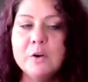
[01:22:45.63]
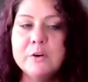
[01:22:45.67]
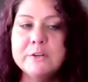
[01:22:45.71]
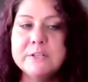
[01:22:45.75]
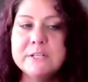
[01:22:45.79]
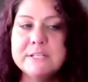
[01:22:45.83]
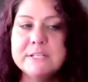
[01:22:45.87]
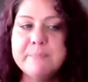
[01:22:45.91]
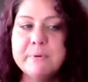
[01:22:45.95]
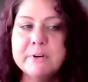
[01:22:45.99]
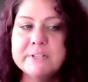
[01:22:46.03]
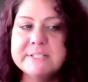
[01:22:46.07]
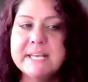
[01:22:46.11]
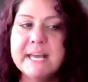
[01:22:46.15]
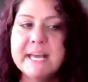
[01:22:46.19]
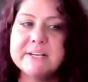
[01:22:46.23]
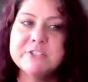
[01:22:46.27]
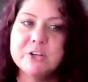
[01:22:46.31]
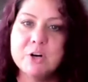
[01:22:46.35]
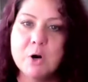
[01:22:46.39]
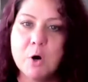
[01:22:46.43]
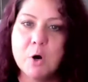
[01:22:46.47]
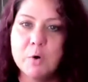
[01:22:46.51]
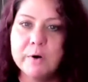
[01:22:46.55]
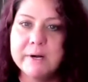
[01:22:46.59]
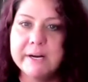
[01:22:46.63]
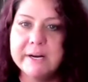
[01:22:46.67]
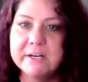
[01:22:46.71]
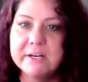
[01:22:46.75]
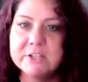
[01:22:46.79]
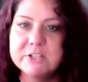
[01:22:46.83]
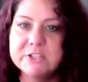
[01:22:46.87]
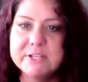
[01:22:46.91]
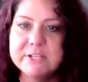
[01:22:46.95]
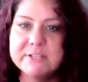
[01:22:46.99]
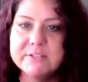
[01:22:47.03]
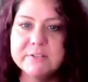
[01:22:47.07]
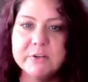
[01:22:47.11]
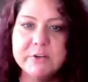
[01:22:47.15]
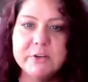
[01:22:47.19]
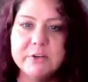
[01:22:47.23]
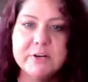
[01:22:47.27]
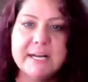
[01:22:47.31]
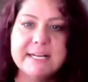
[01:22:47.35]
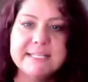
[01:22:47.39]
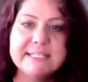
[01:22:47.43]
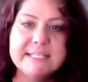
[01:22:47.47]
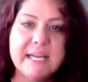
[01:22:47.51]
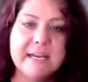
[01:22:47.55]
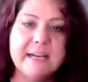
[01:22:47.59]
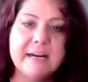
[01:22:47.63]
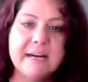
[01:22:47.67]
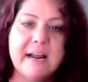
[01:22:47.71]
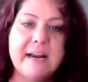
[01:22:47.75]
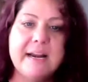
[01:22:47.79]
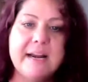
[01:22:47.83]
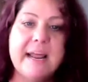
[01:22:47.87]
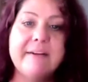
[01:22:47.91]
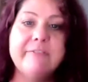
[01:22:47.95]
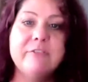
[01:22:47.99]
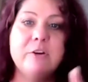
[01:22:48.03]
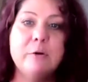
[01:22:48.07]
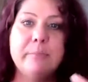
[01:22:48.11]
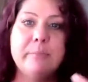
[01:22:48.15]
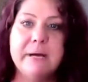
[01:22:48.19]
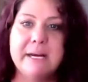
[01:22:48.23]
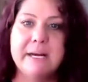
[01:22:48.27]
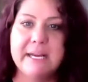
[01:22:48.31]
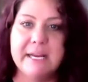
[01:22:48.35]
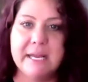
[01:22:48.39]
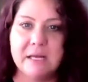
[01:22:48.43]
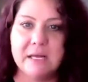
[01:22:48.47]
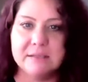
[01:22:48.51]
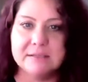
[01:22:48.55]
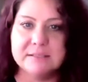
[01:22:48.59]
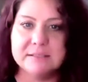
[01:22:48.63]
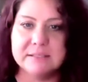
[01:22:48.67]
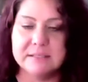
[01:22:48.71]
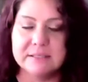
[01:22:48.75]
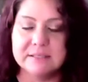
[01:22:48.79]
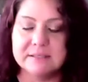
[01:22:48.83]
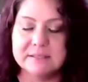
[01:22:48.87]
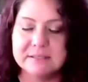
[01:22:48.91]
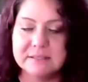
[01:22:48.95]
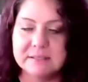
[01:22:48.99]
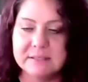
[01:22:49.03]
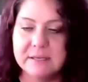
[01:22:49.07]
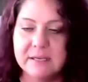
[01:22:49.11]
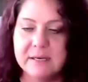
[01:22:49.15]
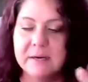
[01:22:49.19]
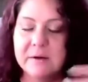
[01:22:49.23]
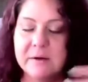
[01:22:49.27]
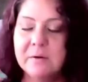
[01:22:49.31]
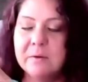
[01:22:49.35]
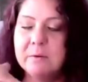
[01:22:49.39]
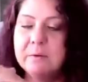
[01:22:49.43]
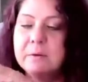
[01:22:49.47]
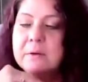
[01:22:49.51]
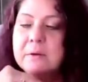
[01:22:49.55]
learn to protect your own energy so you're not taking on everybody else's, you know?